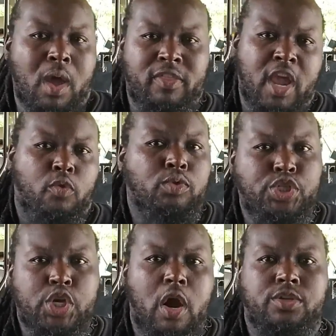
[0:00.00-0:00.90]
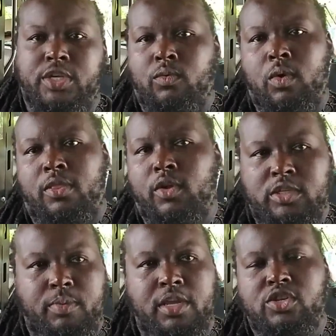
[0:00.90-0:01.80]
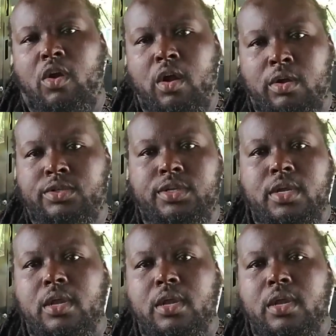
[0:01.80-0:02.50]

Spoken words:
the other one's charging, whether it's being charged